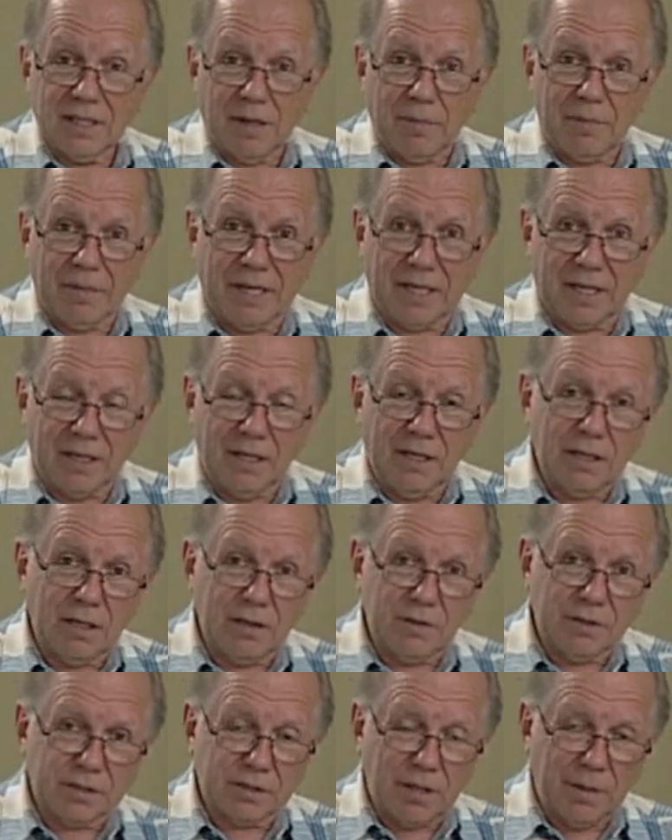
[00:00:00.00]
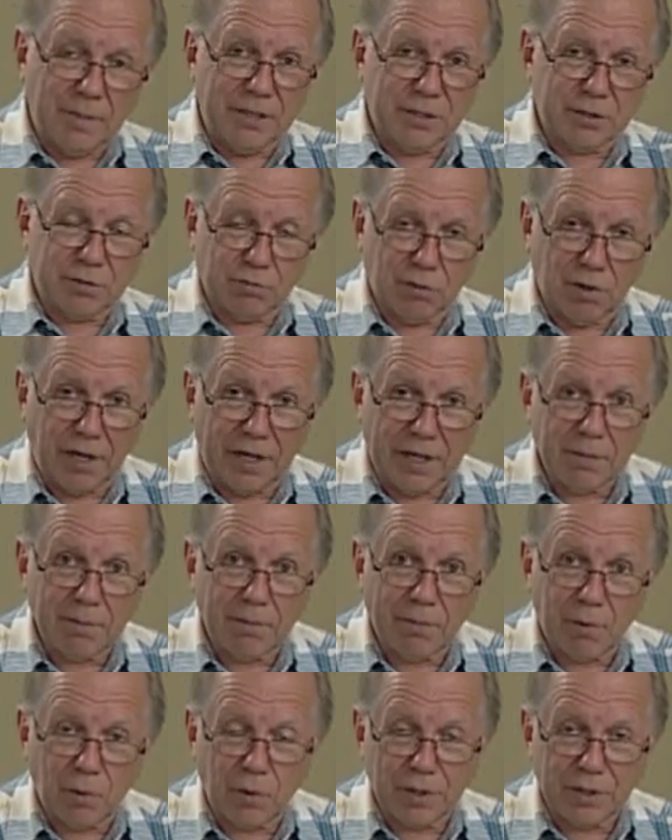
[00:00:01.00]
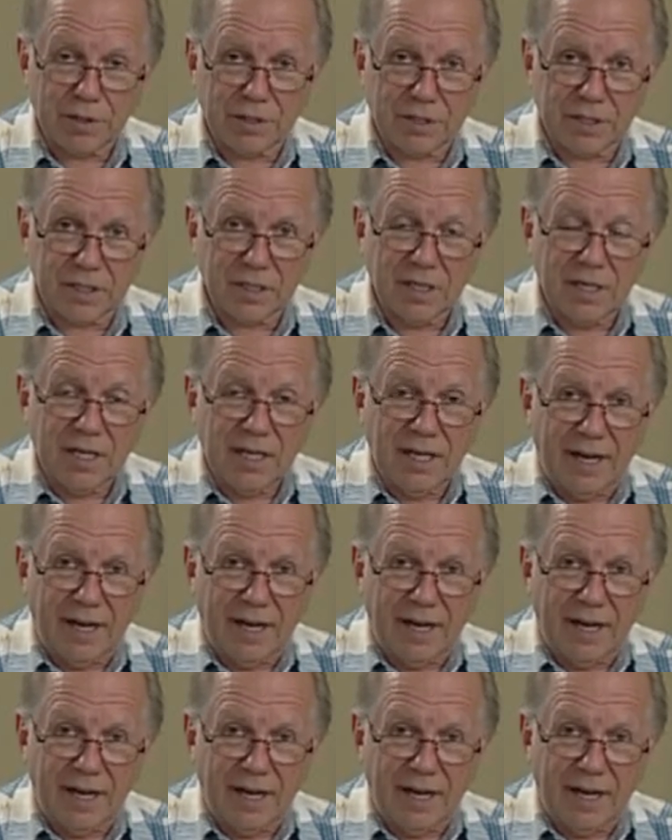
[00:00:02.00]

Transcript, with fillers: Like, you know, I mean, it's really important to,